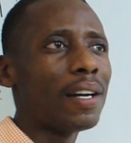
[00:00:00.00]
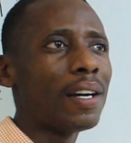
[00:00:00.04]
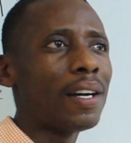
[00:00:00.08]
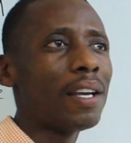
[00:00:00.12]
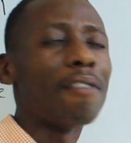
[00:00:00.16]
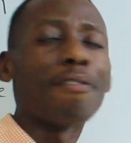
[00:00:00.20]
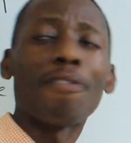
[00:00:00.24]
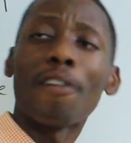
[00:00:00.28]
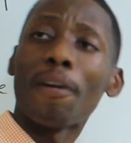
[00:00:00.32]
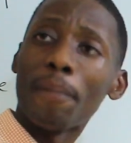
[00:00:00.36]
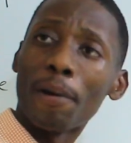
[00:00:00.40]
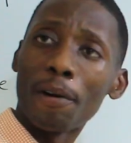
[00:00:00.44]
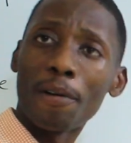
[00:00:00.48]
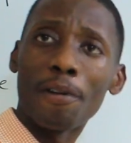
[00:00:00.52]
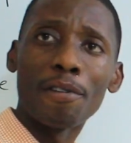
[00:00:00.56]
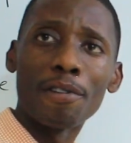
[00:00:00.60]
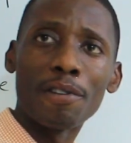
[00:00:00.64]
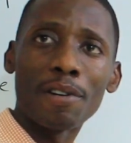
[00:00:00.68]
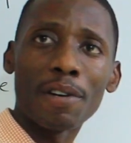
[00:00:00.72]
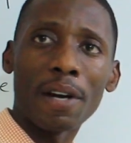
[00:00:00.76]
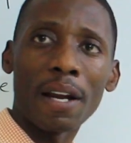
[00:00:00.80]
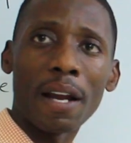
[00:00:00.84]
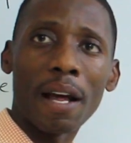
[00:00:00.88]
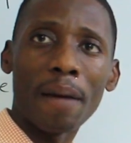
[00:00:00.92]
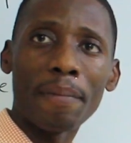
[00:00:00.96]
informal
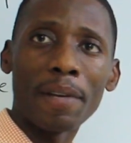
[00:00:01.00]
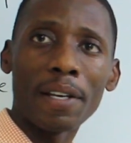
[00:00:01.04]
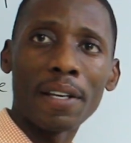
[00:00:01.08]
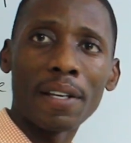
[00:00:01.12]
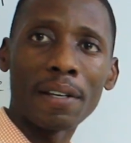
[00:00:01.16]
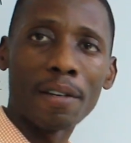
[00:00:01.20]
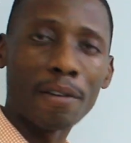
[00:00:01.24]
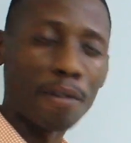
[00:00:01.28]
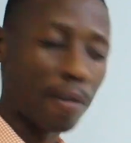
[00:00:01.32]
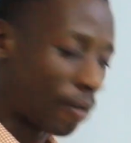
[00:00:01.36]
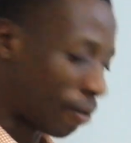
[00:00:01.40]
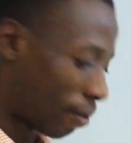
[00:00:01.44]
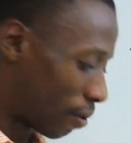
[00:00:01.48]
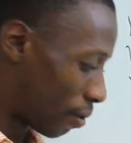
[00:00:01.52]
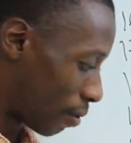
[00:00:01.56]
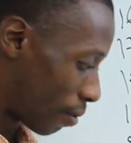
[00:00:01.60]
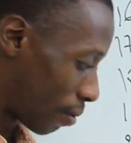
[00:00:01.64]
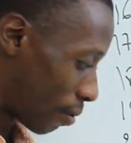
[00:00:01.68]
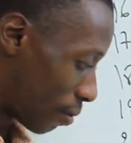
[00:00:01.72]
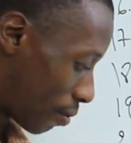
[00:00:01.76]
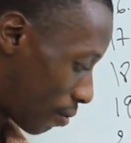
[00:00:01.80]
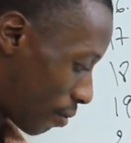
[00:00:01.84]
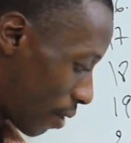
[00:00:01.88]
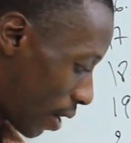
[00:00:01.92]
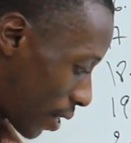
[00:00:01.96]

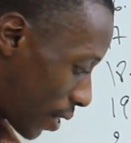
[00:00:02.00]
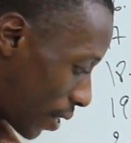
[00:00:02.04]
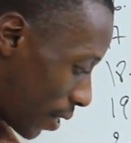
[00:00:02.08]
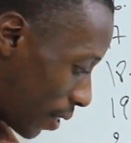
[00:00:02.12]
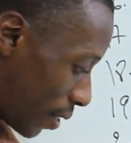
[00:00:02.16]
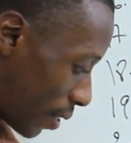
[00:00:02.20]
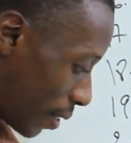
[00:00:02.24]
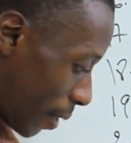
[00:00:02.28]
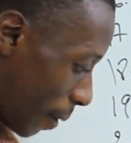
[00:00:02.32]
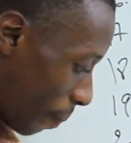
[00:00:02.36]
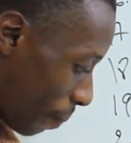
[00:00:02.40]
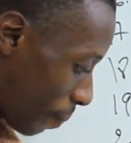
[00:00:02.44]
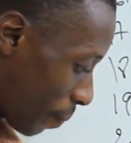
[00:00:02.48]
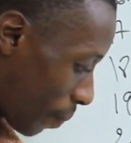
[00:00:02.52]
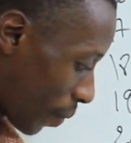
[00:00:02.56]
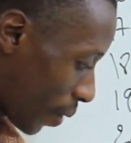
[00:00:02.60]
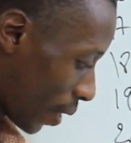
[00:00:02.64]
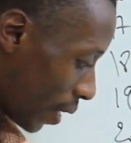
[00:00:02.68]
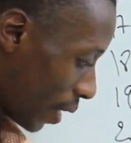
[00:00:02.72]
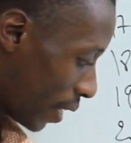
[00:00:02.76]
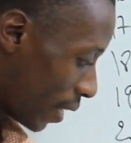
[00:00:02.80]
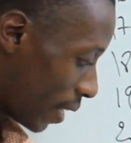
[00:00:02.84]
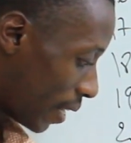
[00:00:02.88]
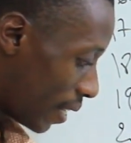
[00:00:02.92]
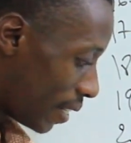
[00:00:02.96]
contractions.
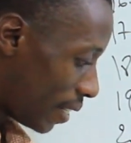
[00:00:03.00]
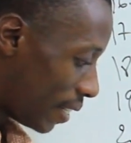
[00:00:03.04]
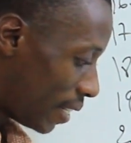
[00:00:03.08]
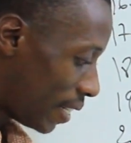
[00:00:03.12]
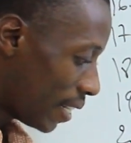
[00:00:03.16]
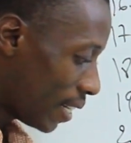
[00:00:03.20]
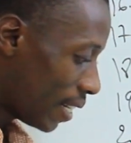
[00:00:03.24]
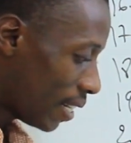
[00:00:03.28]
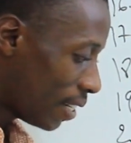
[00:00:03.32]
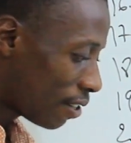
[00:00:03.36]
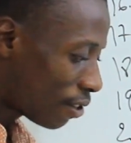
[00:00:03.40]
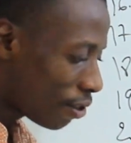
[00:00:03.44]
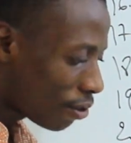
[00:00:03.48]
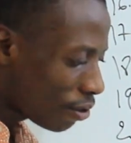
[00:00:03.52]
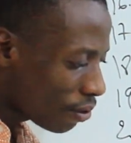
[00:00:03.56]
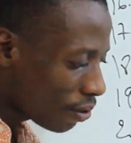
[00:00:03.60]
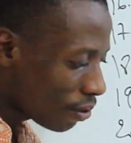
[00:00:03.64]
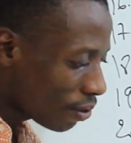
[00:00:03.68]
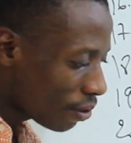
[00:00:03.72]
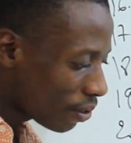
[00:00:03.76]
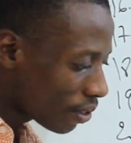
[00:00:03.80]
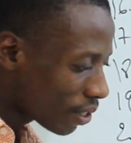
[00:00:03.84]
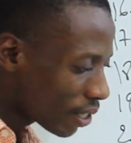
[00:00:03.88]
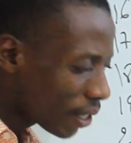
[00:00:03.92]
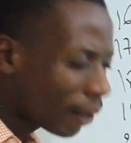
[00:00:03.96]
Didn't
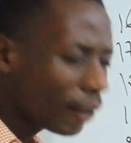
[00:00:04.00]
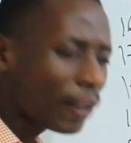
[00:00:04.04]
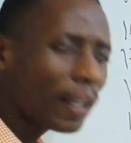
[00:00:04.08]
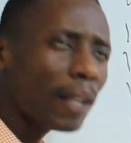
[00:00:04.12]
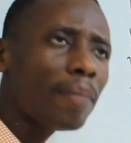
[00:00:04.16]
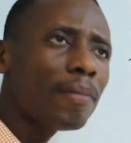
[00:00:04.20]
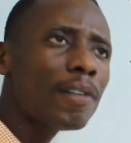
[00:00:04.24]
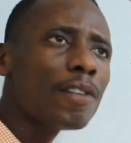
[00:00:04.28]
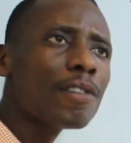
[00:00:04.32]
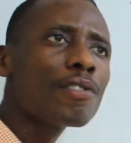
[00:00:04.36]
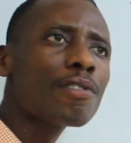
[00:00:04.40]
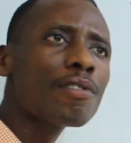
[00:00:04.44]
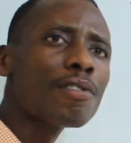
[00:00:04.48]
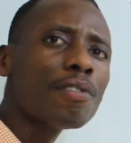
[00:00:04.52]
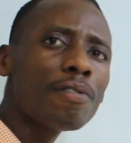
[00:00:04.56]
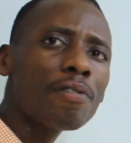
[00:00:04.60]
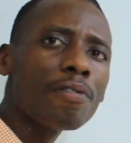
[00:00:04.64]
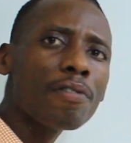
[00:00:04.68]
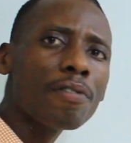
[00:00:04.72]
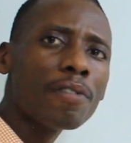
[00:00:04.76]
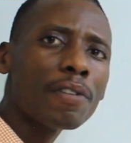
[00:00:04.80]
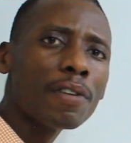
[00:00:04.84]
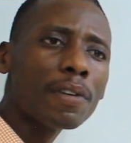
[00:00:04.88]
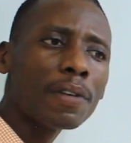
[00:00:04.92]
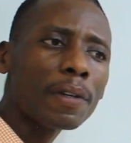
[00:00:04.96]
you tell them the
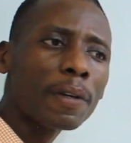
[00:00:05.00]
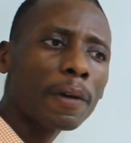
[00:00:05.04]
truth?